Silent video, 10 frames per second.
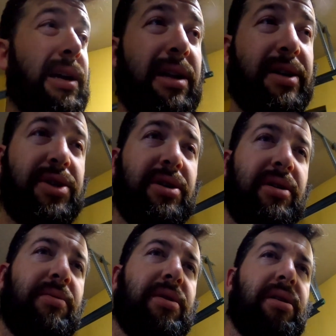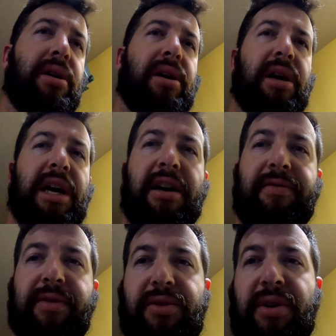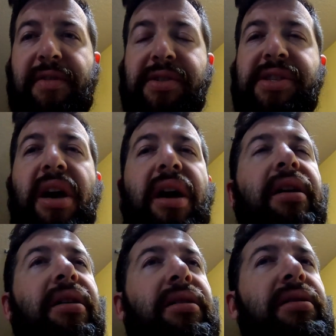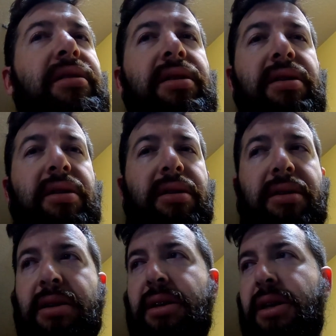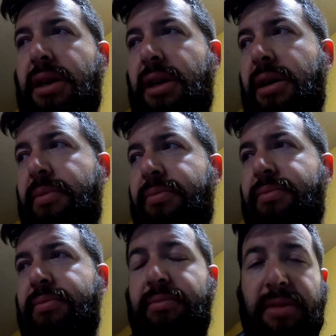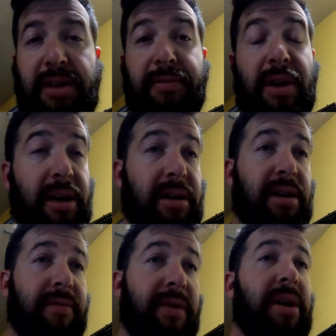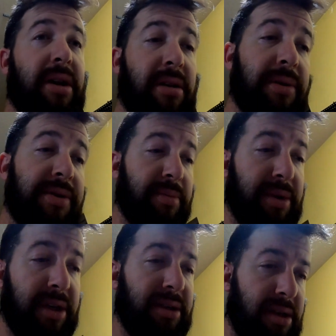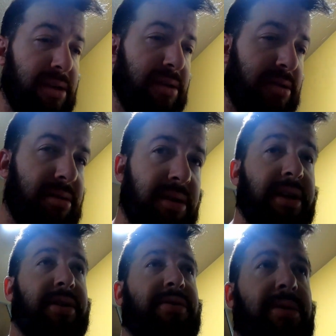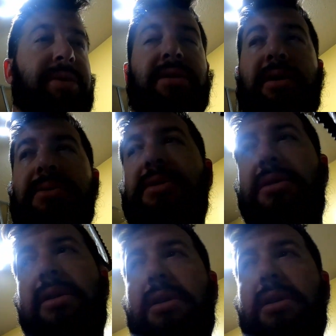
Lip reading: and I should have the driver's side, if not done, very close to being done, like extremely close.